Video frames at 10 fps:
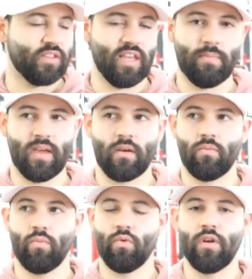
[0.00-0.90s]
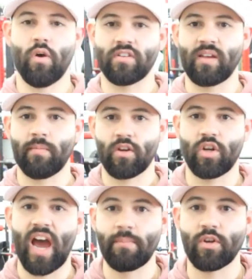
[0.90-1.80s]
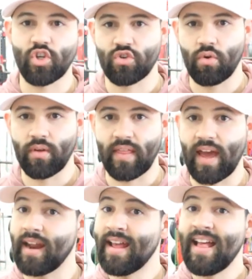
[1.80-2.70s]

And they'd be like, well, no, because I'm controlling that.